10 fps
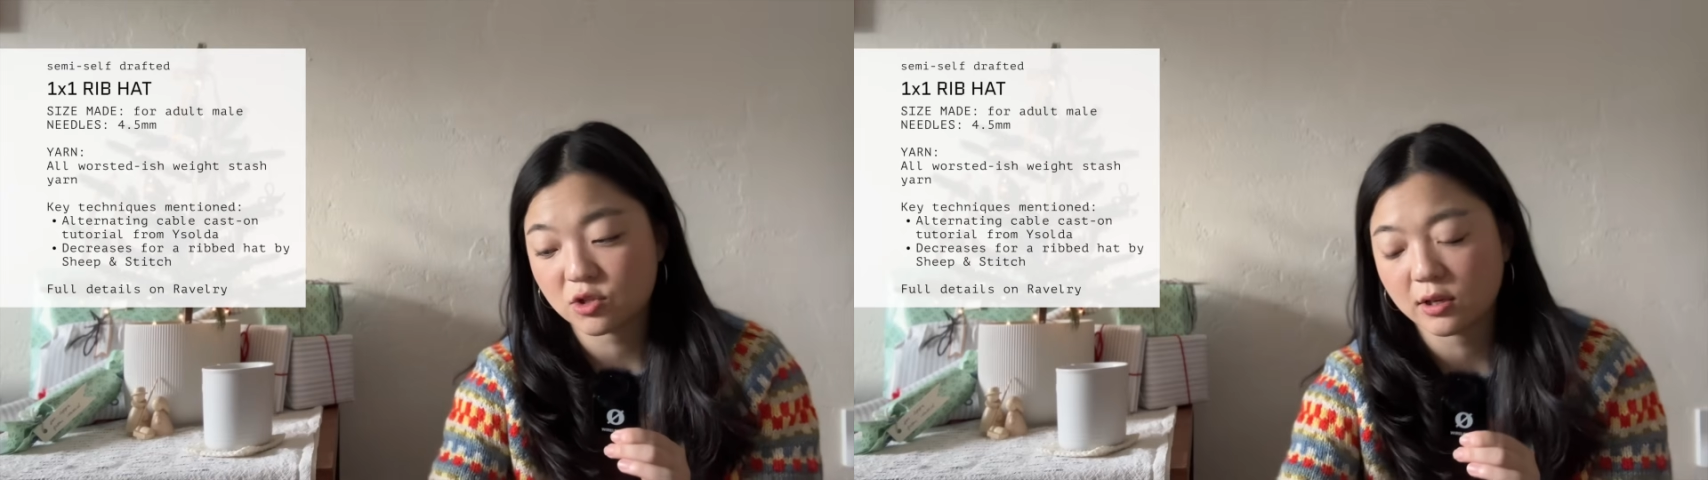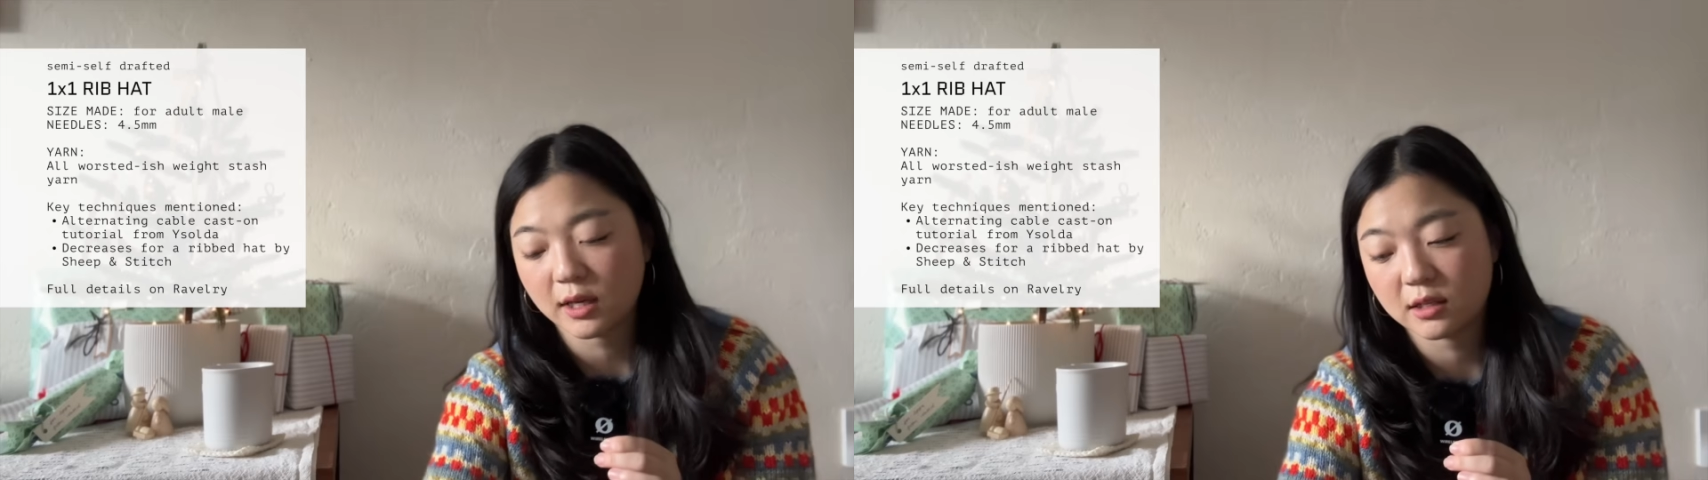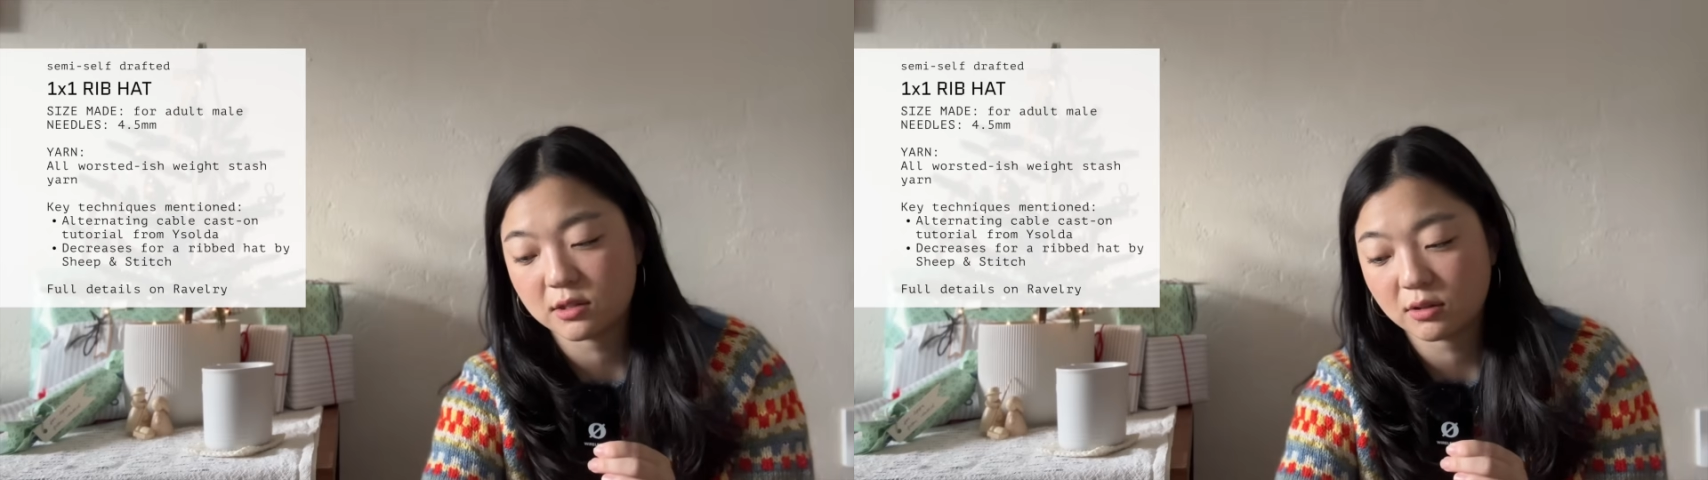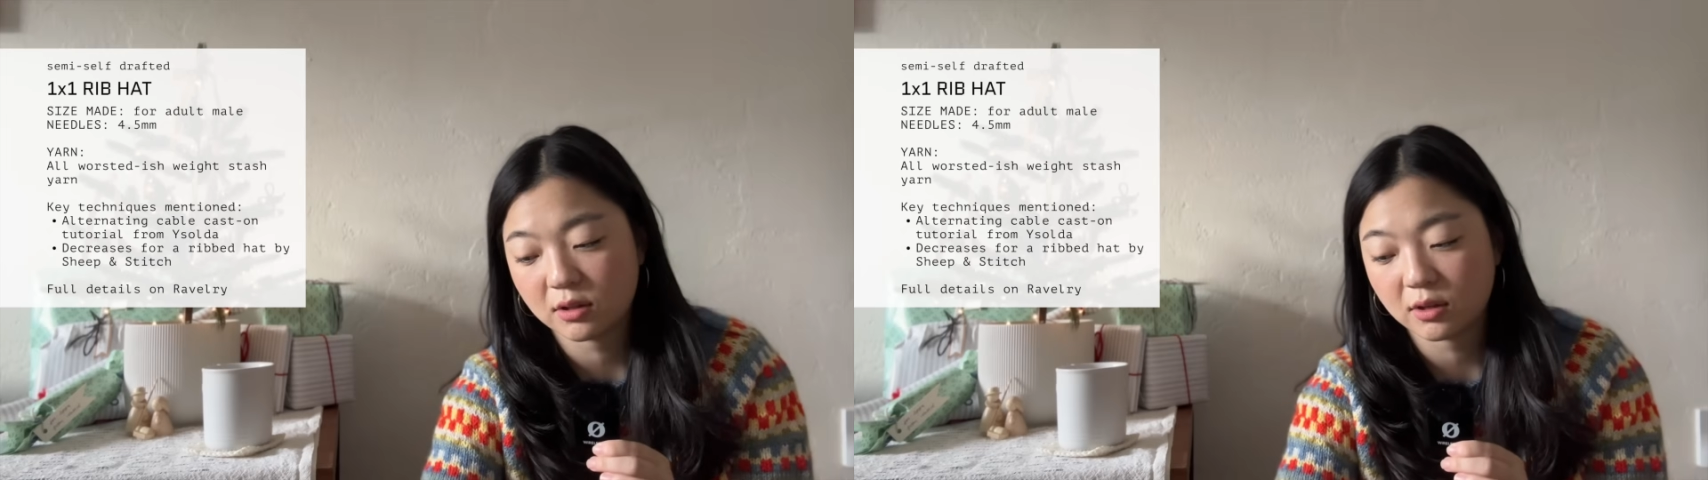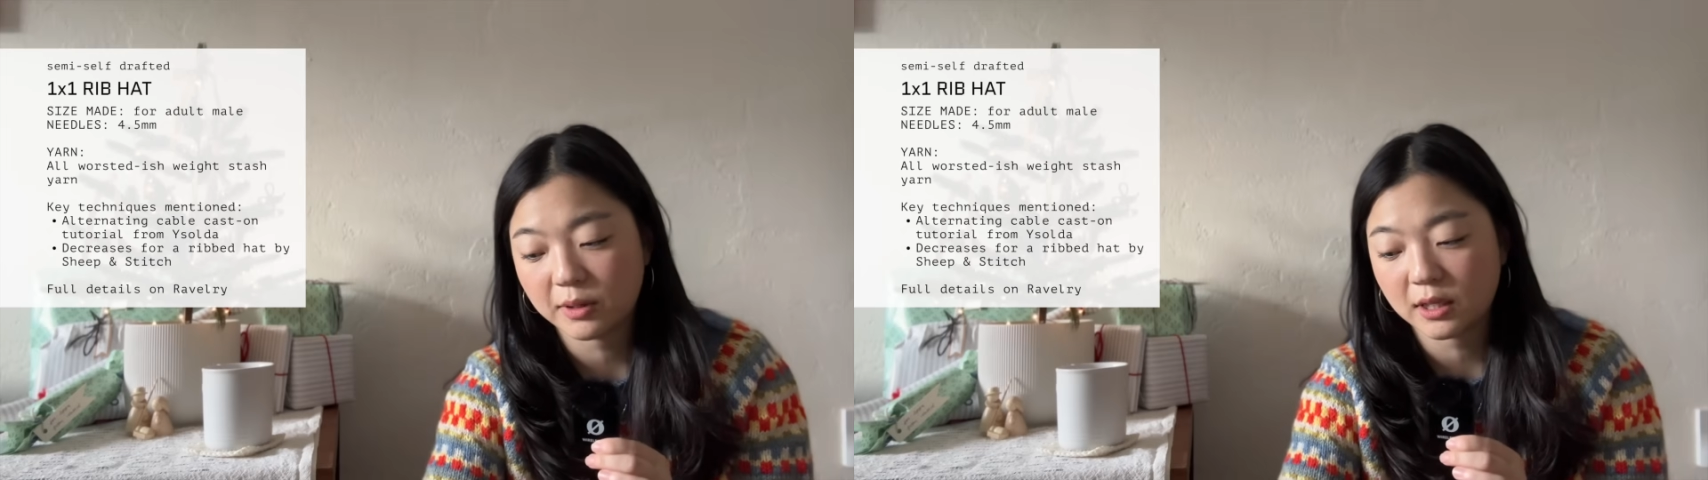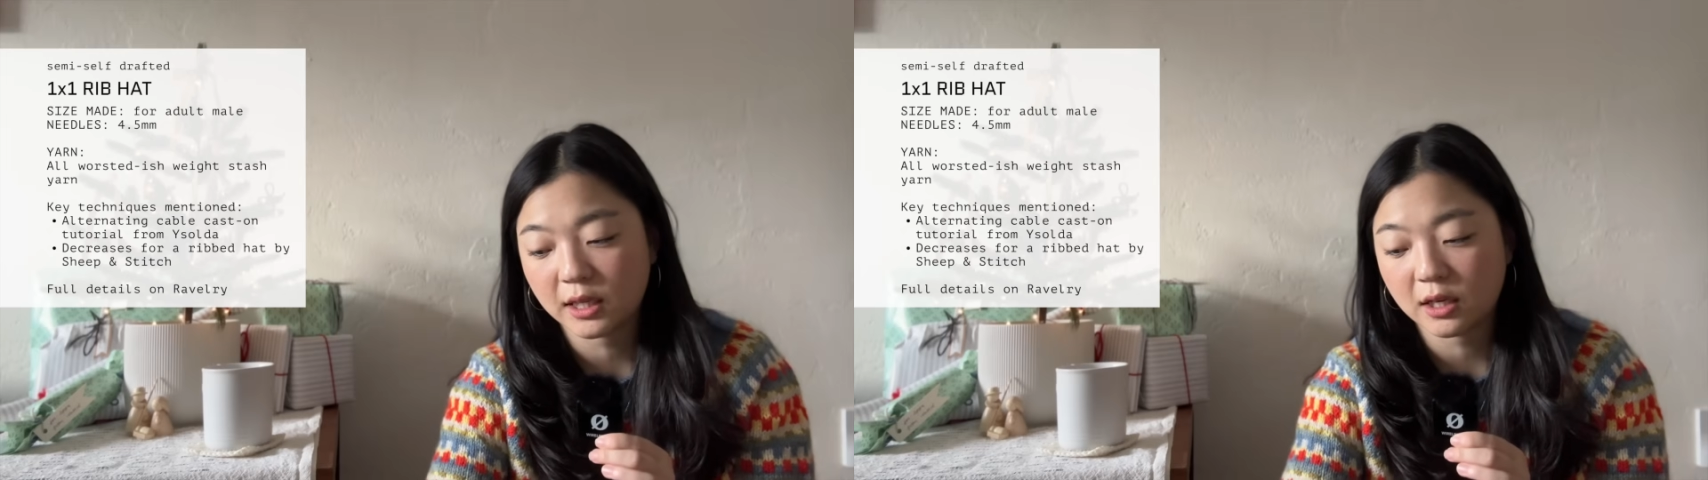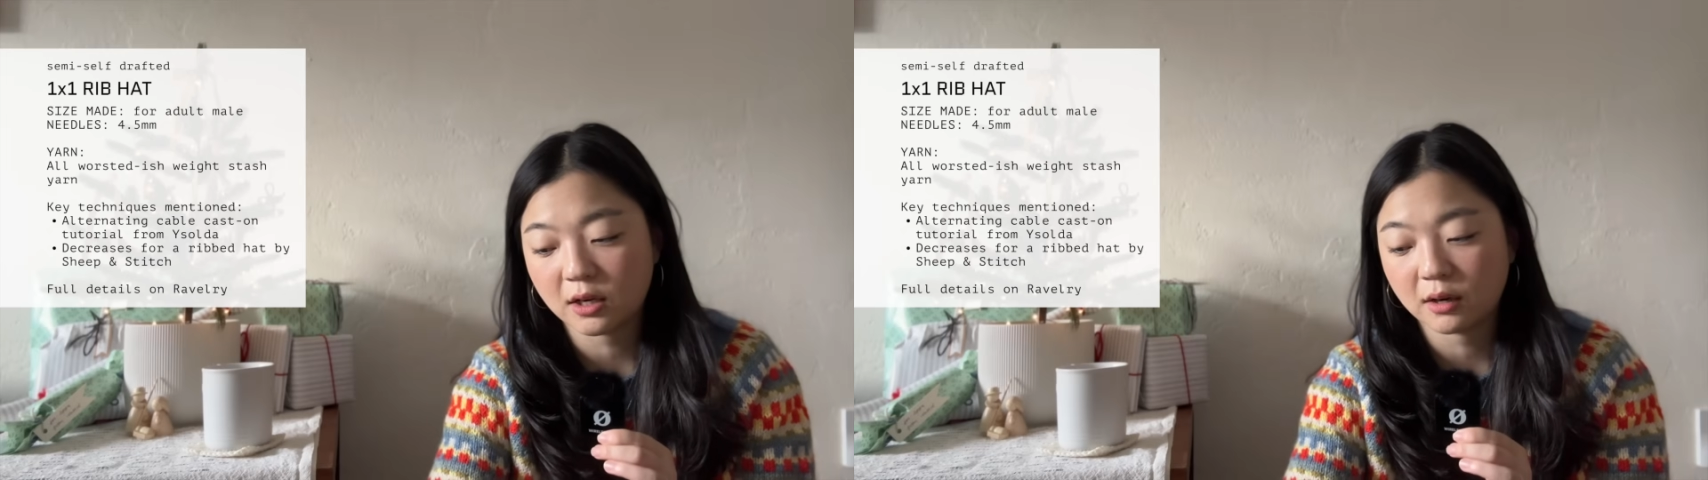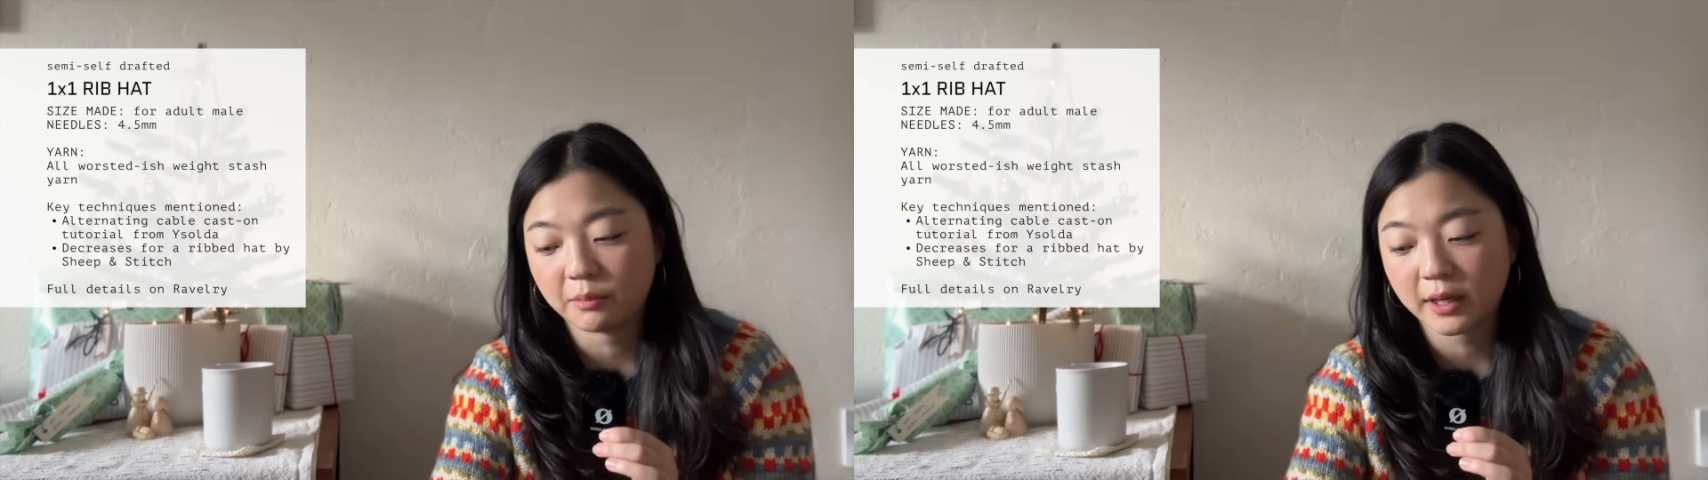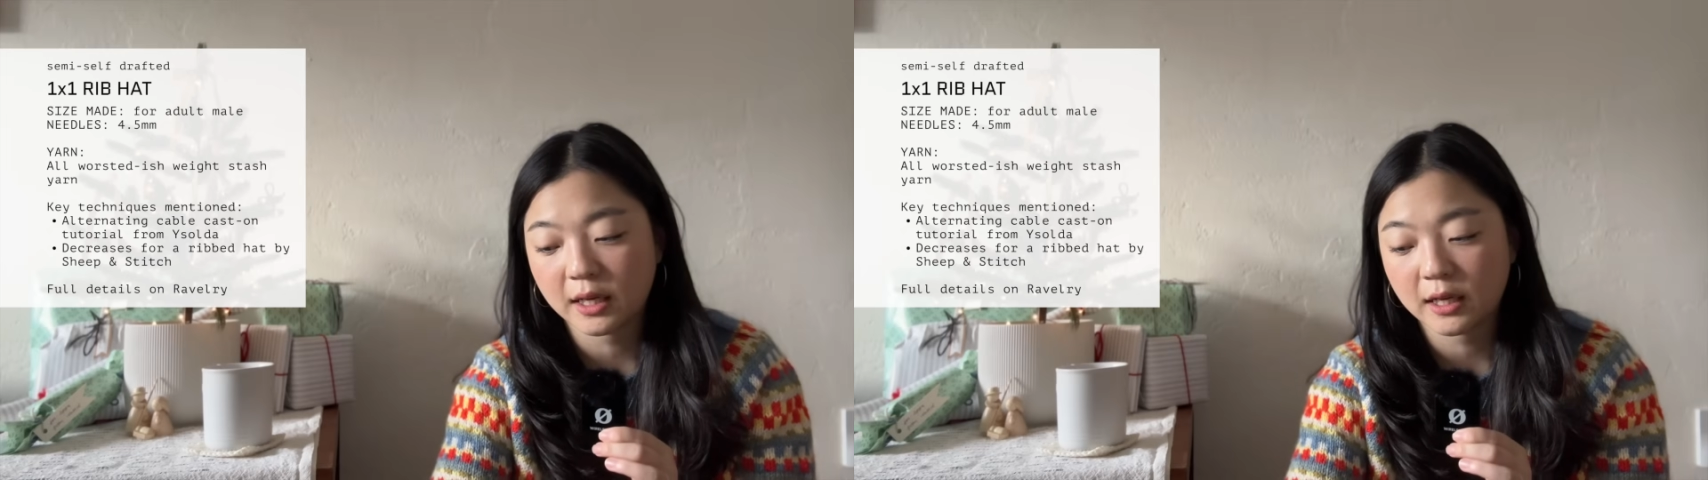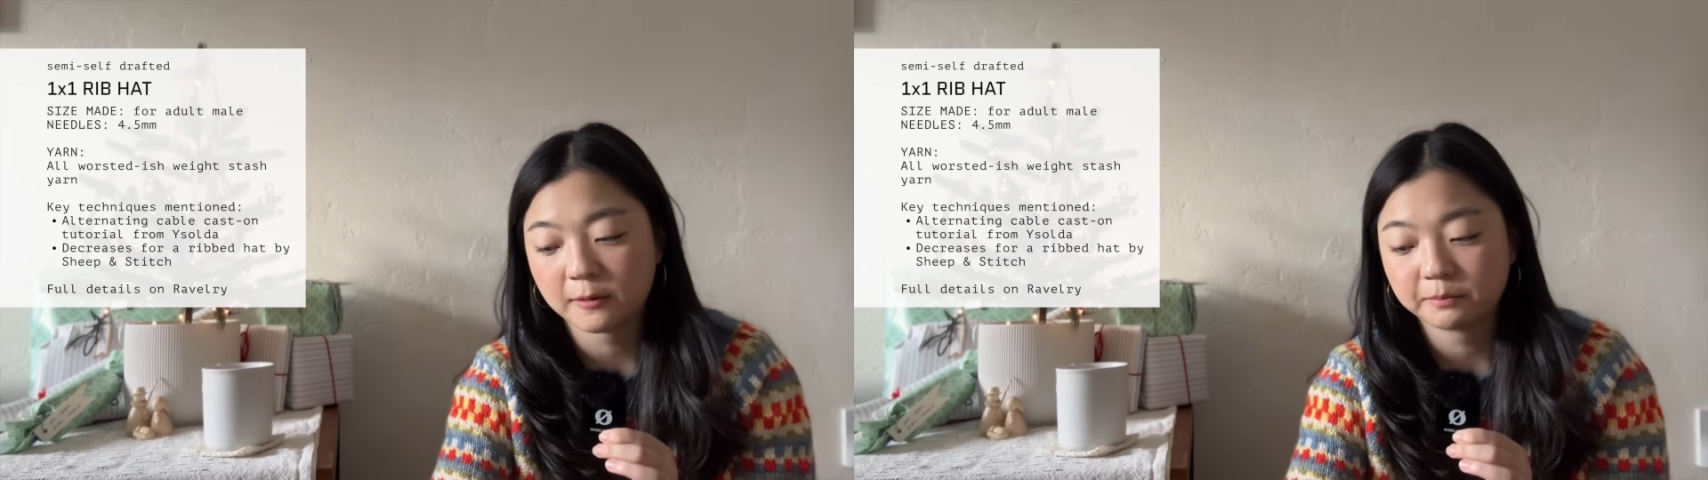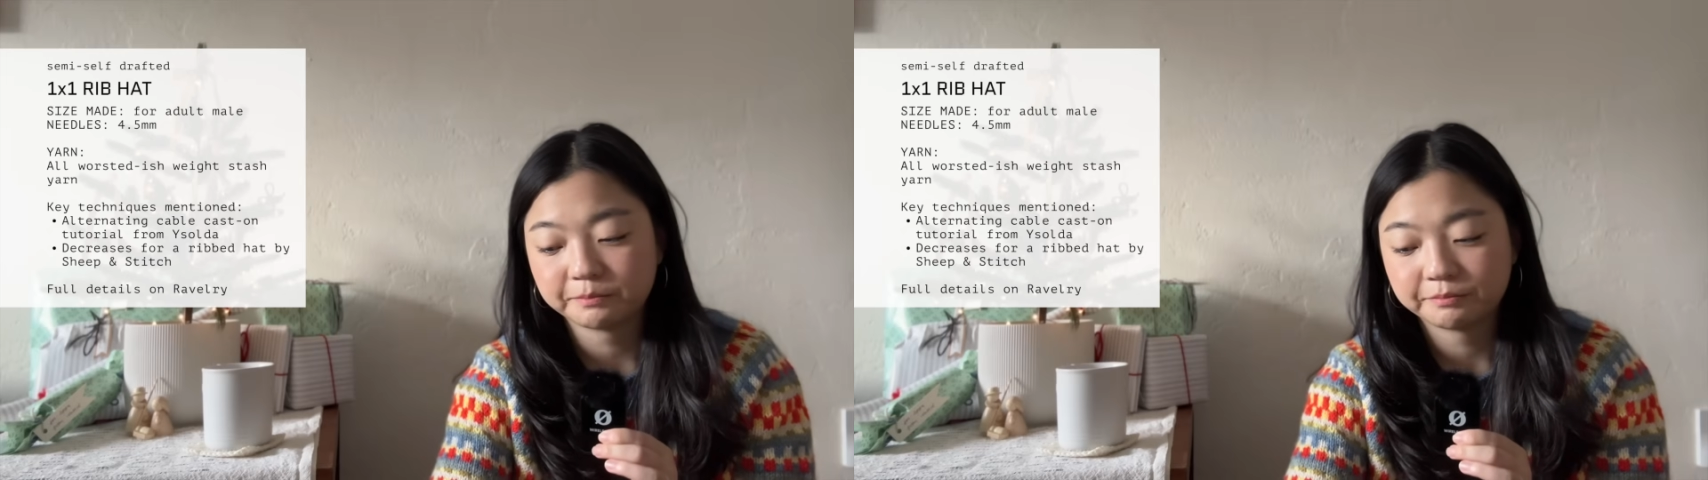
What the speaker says: which I'll get into a little bit later, but